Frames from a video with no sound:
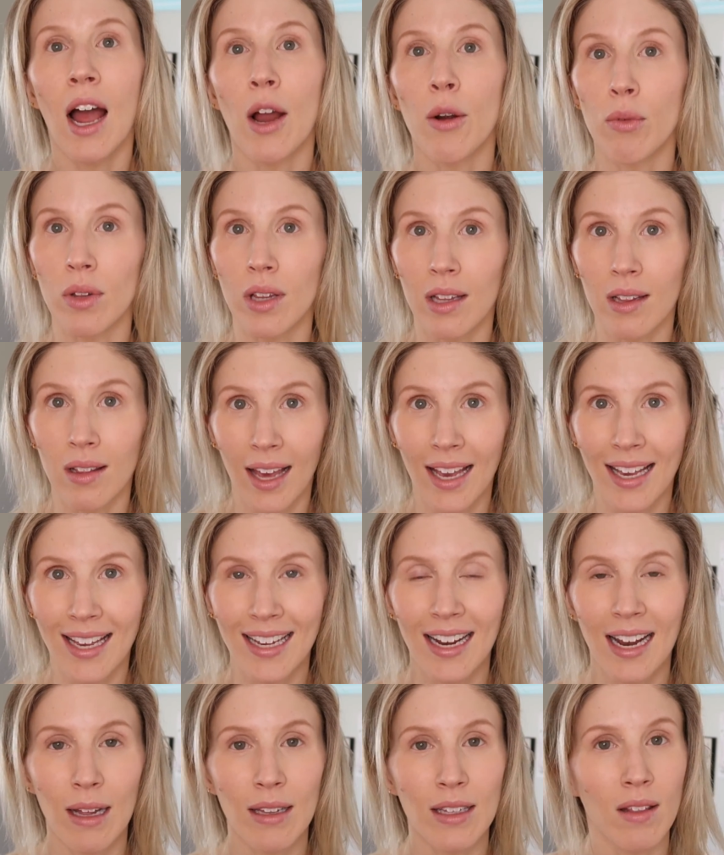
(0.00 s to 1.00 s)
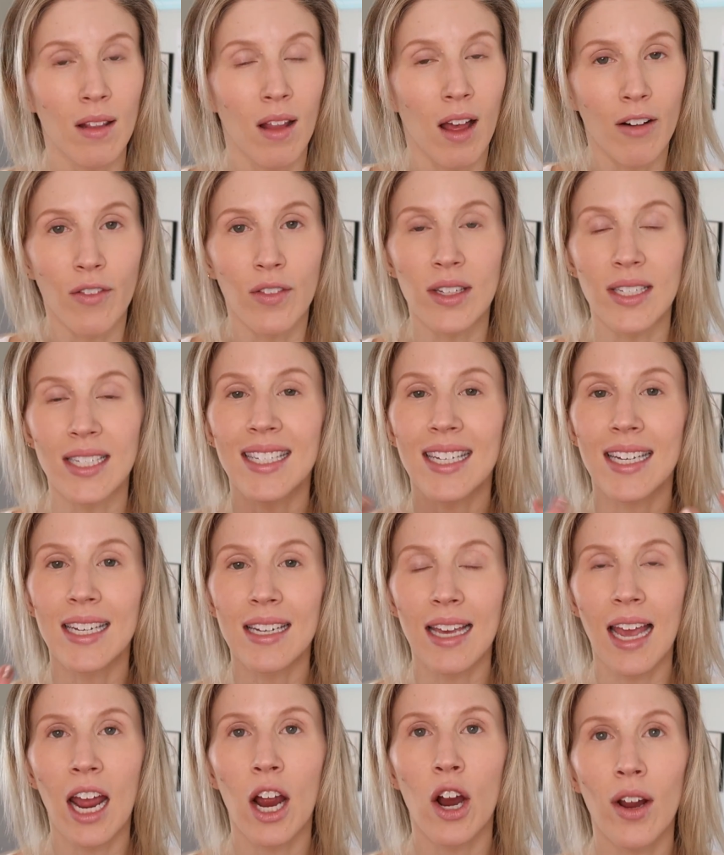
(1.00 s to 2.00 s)
I really like it. I love the
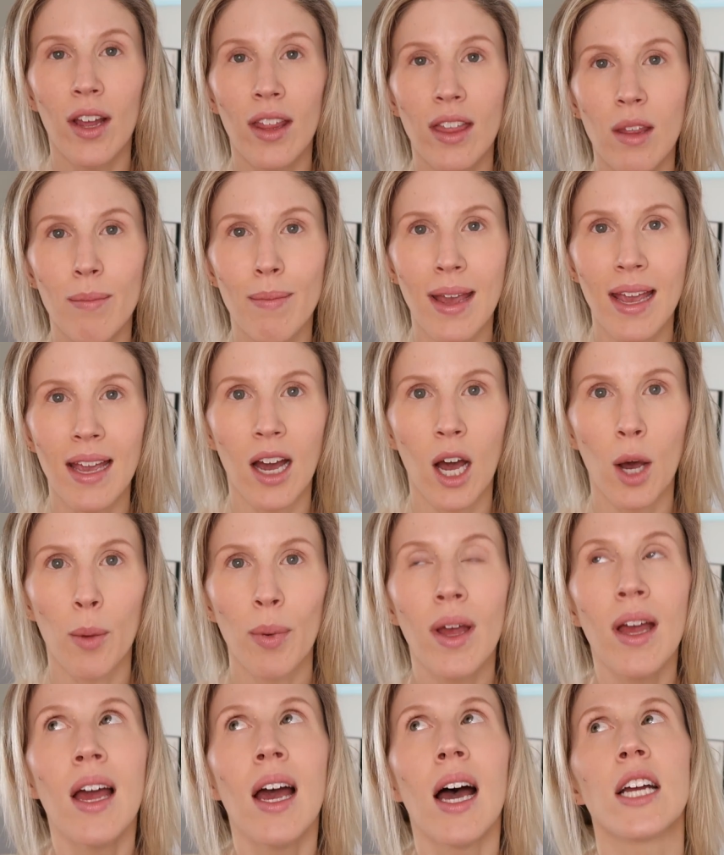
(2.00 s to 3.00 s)
skincare in the makeup.